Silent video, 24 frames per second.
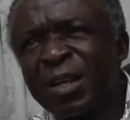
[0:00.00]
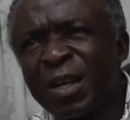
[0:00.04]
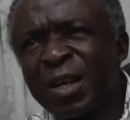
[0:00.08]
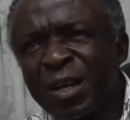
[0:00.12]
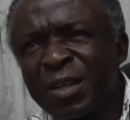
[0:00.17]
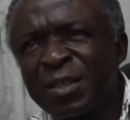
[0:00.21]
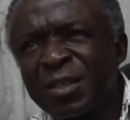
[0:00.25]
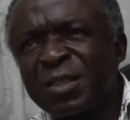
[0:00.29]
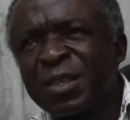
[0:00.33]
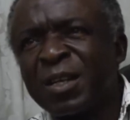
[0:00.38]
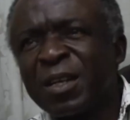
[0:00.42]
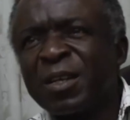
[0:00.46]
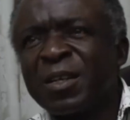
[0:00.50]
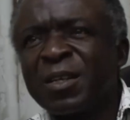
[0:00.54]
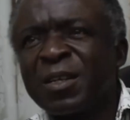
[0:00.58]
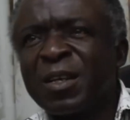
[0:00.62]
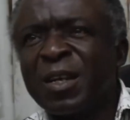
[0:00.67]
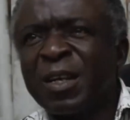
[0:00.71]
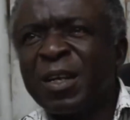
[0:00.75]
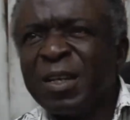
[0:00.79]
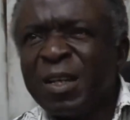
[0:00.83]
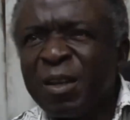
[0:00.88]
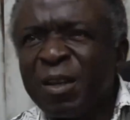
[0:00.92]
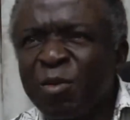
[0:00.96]
culture
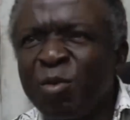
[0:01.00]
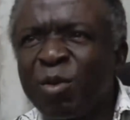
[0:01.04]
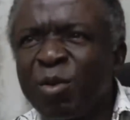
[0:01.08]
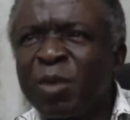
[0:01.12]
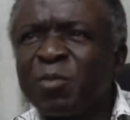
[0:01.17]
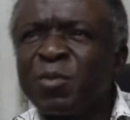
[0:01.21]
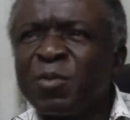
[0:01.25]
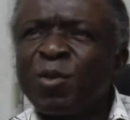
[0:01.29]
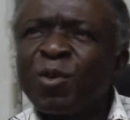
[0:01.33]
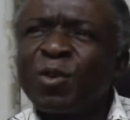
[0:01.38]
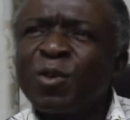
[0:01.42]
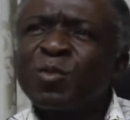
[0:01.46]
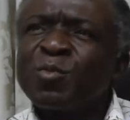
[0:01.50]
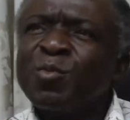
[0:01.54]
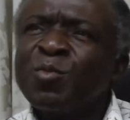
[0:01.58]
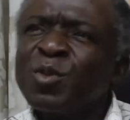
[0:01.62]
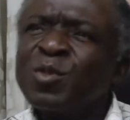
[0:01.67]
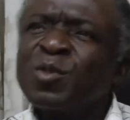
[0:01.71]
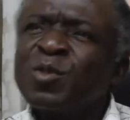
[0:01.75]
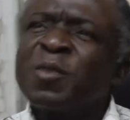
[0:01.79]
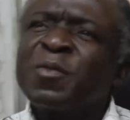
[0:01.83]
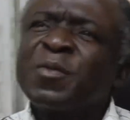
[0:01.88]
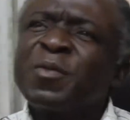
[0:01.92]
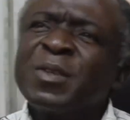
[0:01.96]
anywhere, because
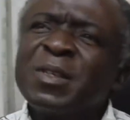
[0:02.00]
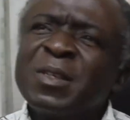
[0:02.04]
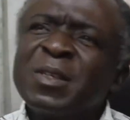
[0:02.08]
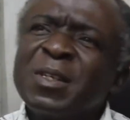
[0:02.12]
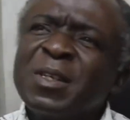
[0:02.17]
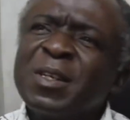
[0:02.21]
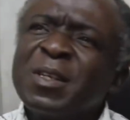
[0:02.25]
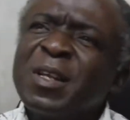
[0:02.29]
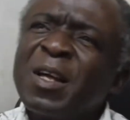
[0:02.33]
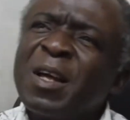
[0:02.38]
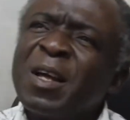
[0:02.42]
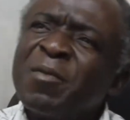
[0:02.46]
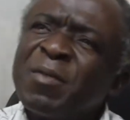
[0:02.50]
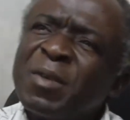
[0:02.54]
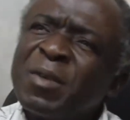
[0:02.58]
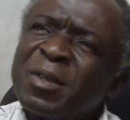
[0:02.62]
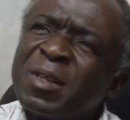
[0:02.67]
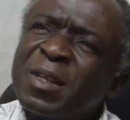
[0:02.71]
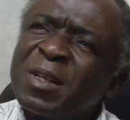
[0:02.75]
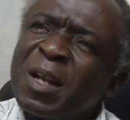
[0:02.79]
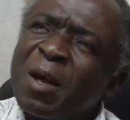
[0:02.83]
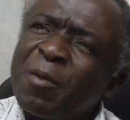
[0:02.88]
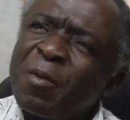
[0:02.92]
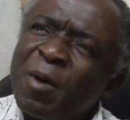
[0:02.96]
most often
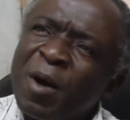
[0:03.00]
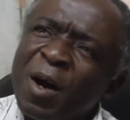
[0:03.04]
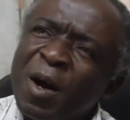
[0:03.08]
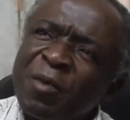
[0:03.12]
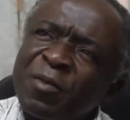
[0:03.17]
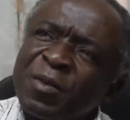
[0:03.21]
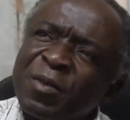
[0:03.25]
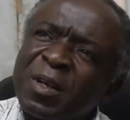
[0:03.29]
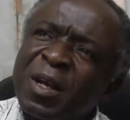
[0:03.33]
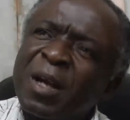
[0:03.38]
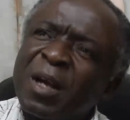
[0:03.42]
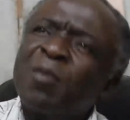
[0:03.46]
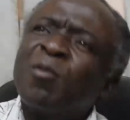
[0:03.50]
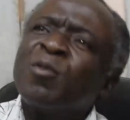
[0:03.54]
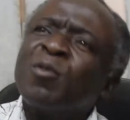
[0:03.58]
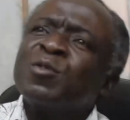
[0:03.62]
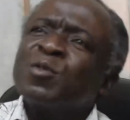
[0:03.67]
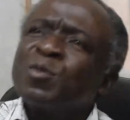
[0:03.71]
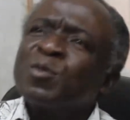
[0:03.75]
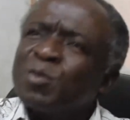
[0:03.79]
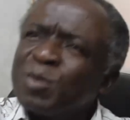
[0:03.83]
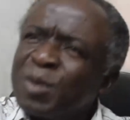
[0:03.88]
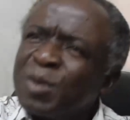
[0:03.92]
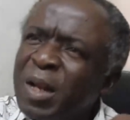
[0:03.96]
everything about Africa
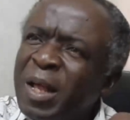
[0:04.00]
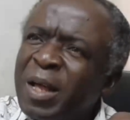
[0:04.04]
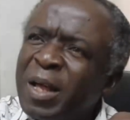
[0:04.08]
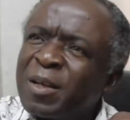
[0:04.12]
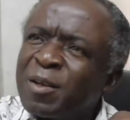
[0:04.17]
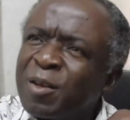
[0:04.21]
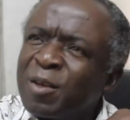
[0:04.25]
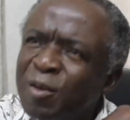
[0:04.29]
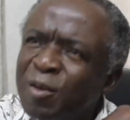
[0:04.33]
was like